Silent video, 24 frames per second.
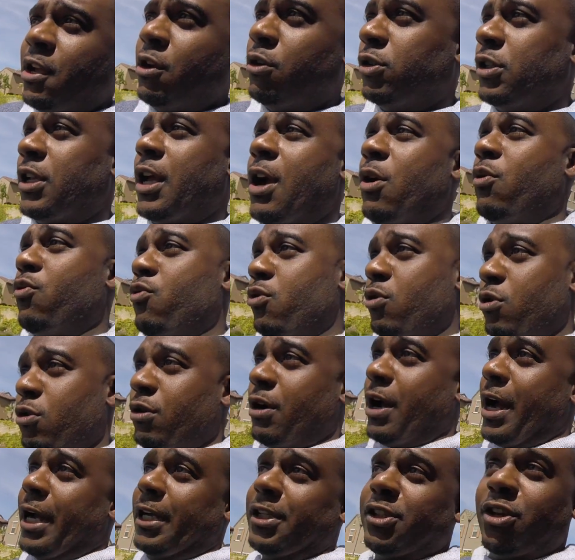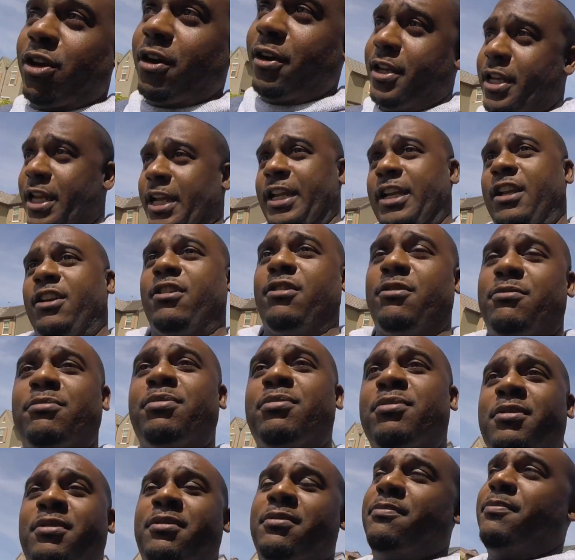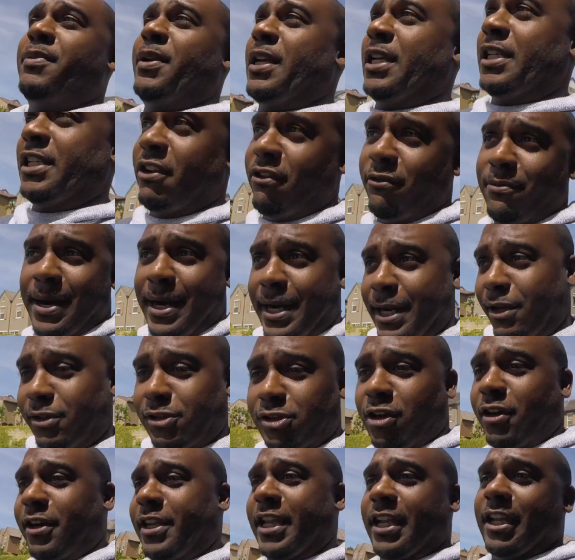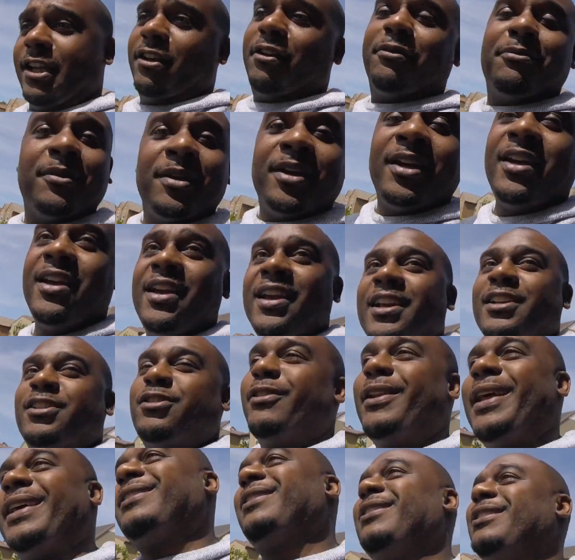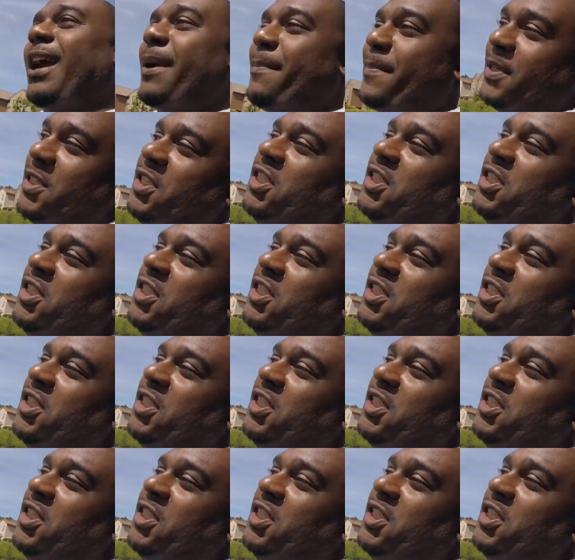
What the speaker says: He was like, well, I start kicking him because everybody else started kicking him. So that's the type of